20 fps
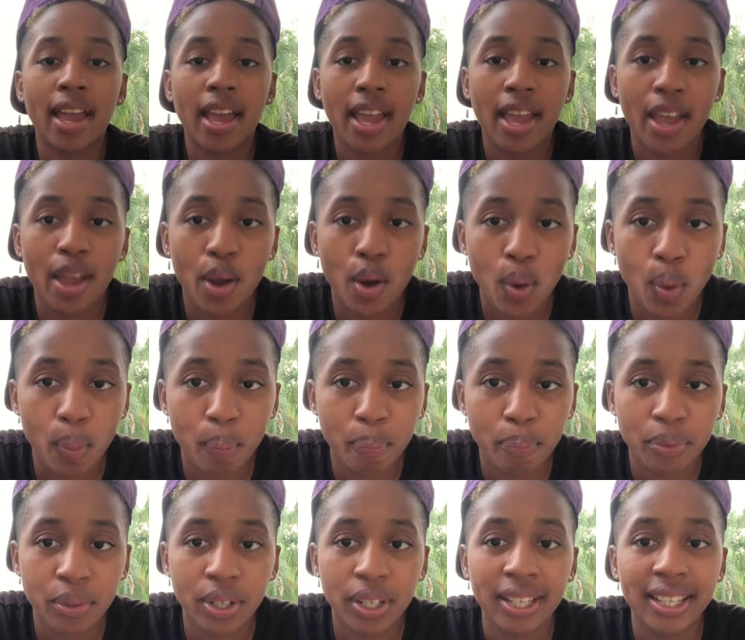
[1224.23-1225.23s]

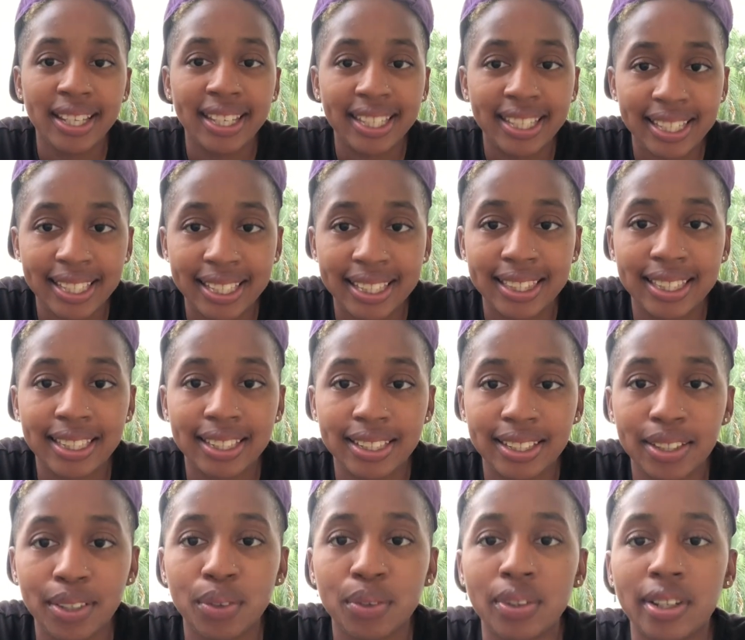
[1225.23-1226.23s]
helped get the
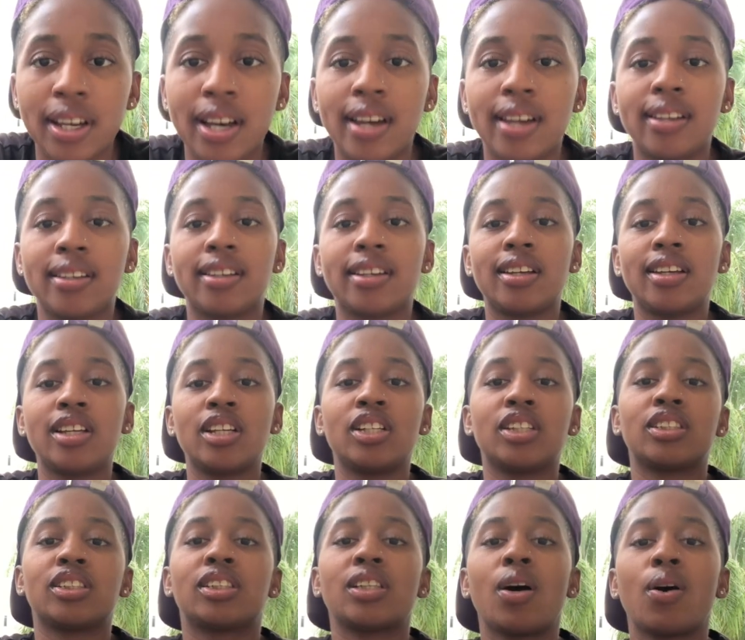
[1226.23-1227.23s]
deal done.
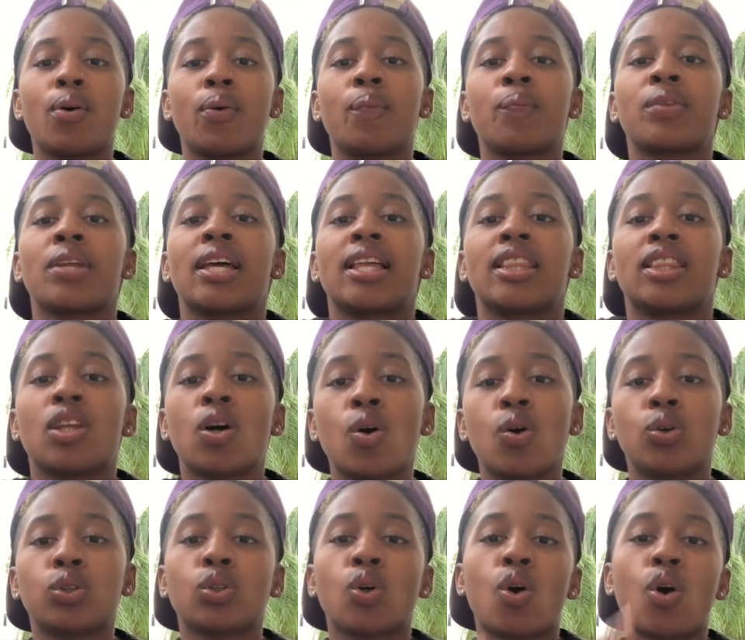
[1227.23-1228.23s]
So
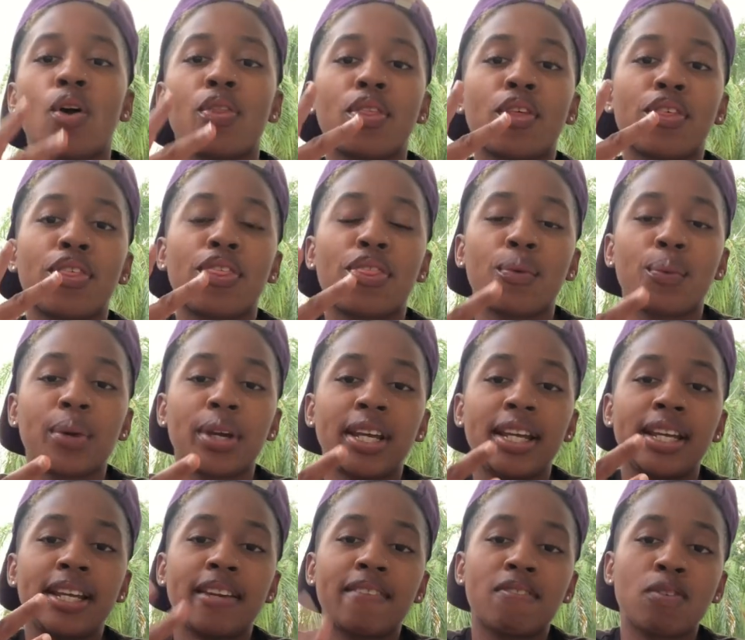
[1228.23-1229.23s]
those are the
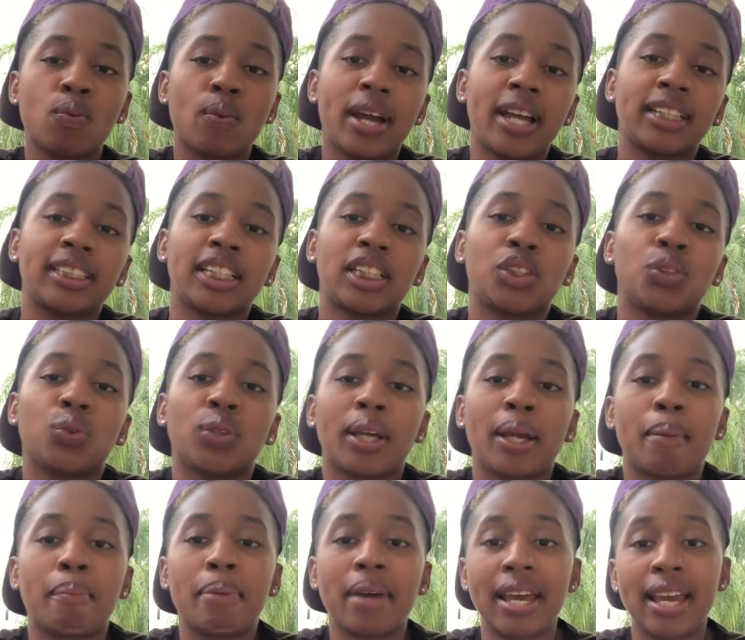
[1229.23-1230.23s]
3 different ways that you can
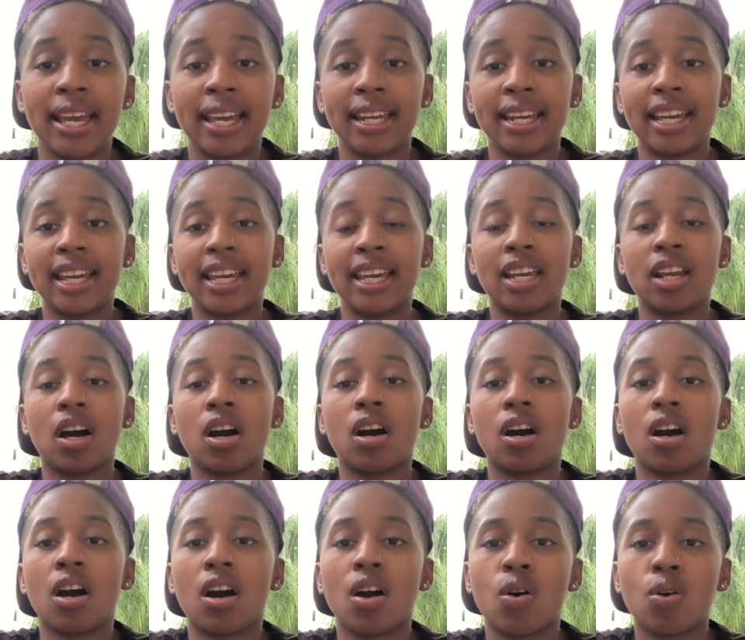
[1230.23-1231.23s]
get paid in
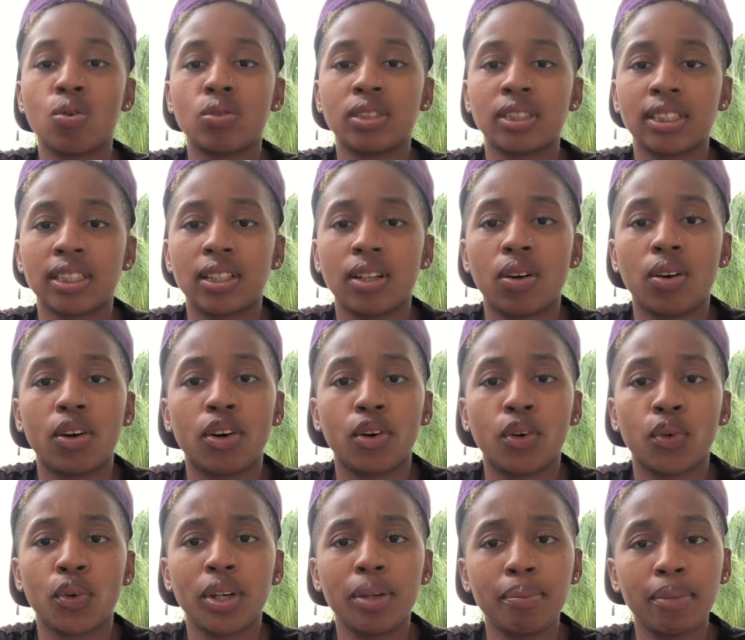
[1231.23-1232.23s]
a wholesale
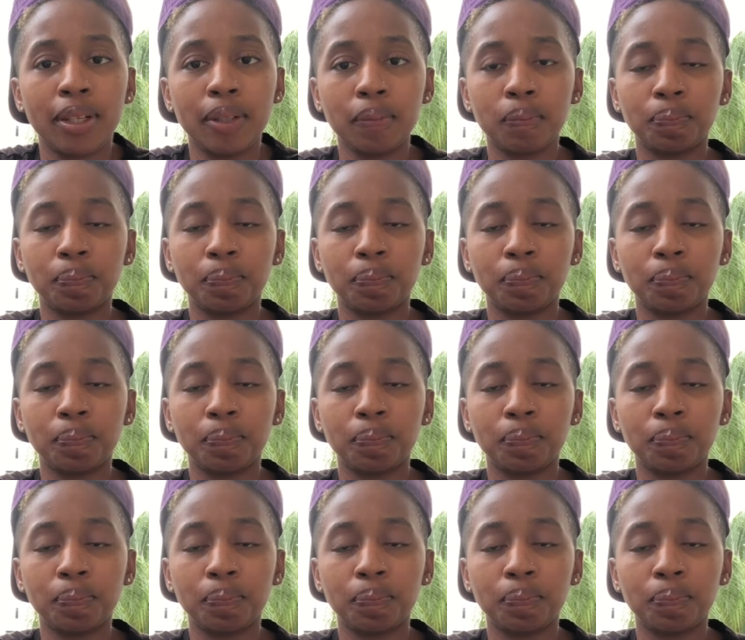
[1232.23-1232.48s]
agreement.